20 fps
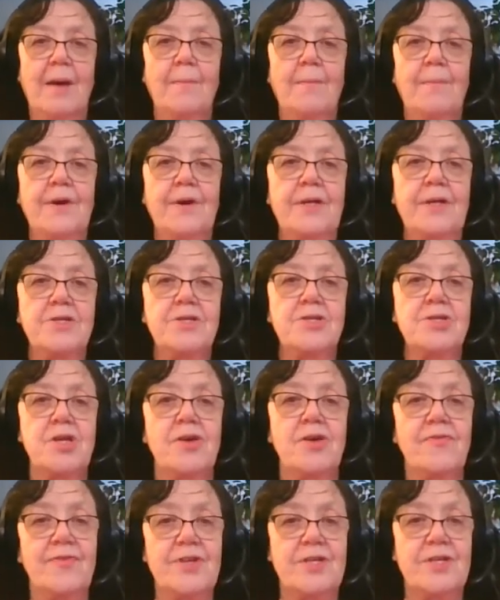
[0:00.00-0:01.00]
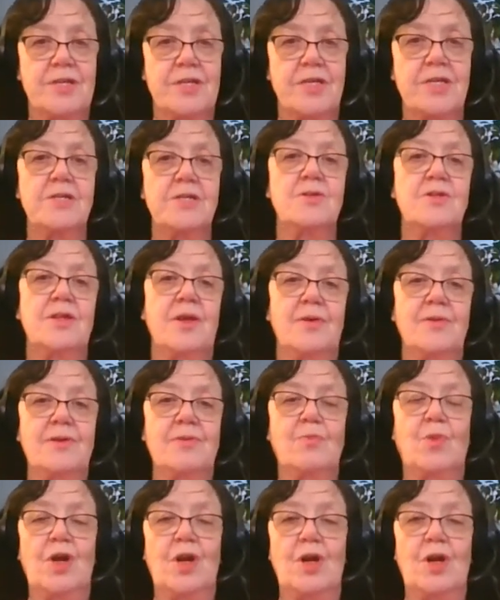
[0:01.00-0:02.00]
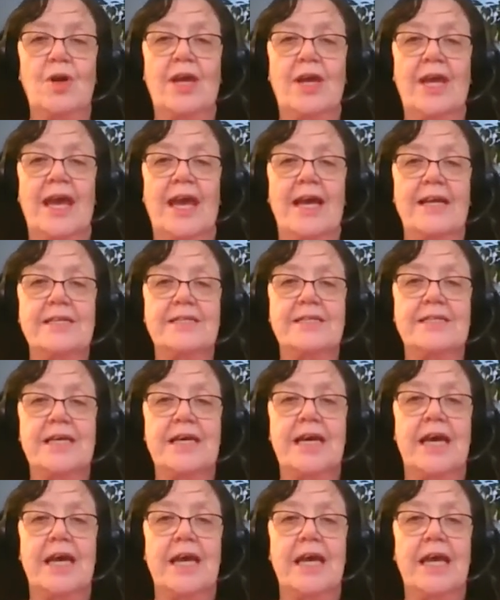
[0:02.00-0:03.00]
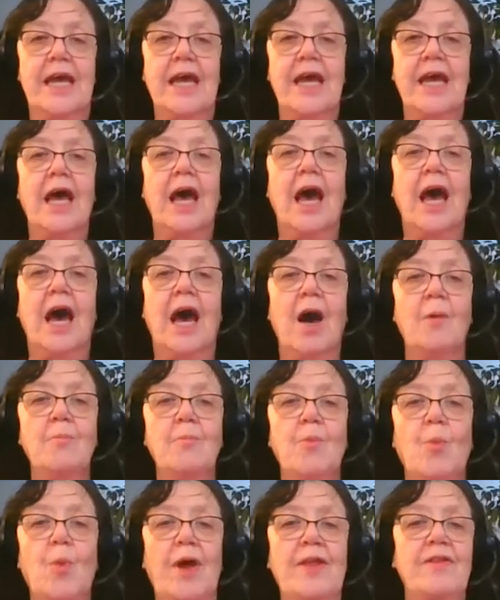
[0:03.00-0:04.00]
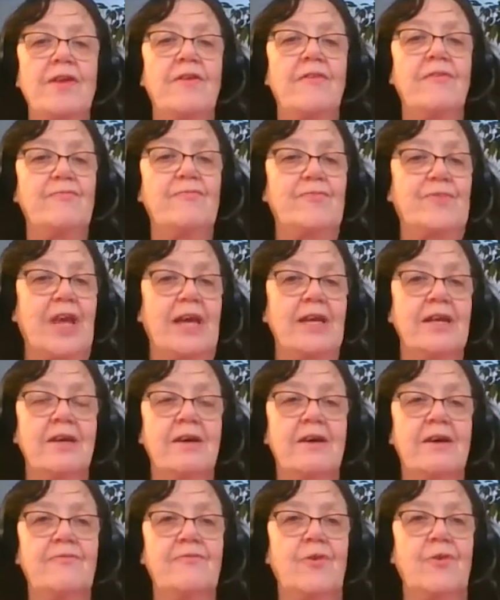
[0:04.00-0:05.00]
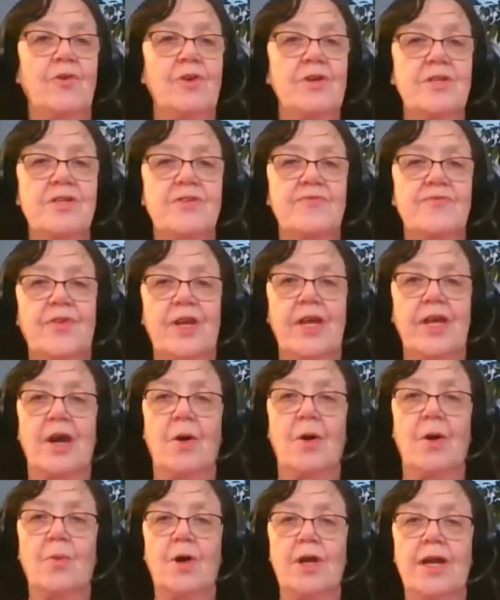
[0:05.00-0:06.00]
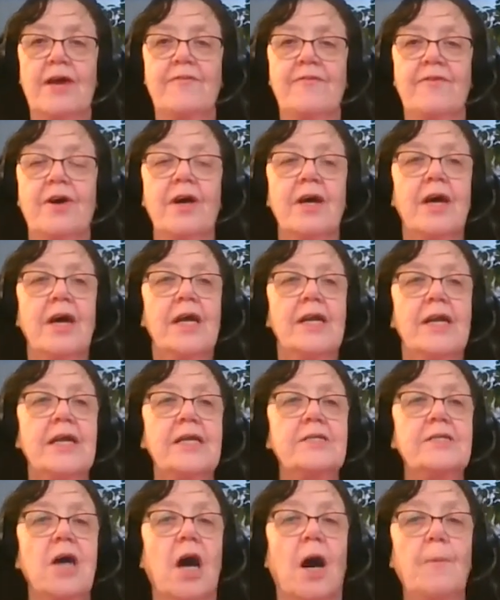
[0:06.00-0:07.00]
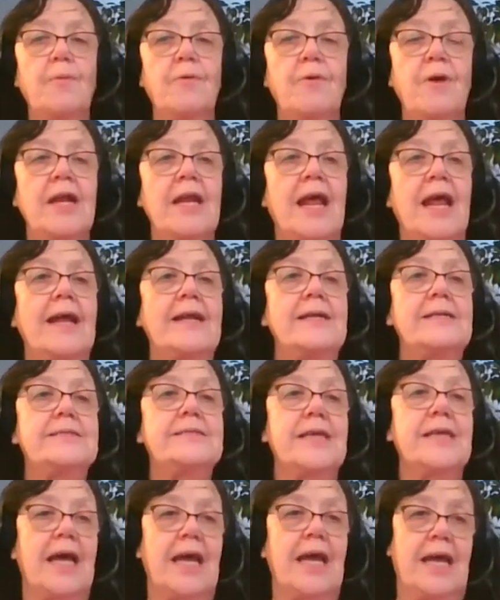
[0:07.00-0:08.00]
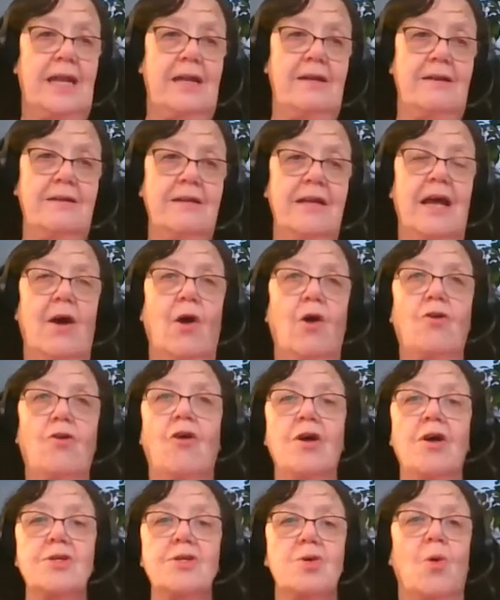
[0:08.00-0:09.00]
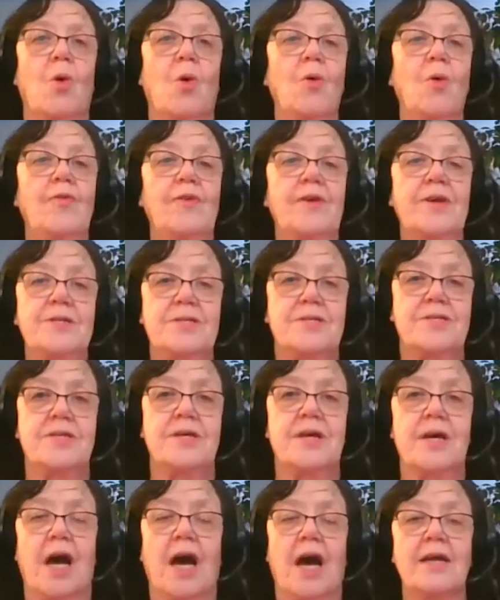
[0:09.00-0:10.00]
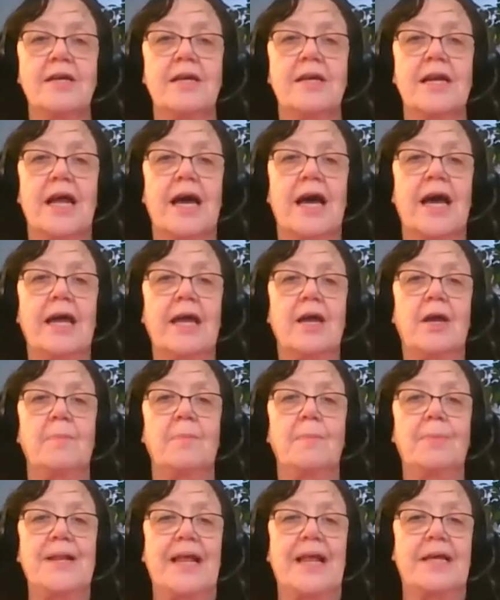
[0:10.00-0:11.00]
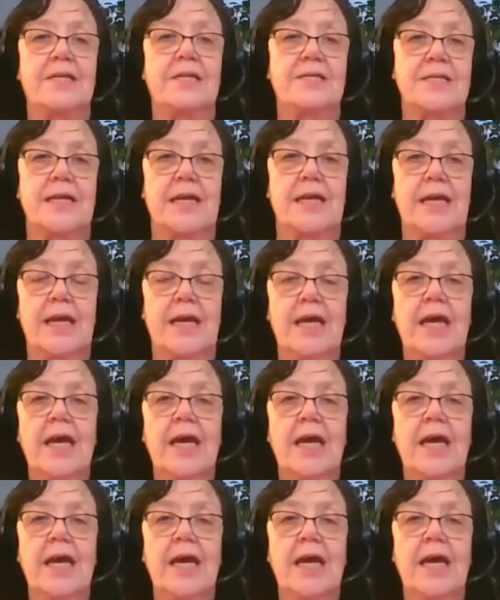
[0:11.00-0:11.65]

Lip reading: But services that we're looking at today, whether data, voice, video, whatever, need to operate end to end across all this underlying complexity.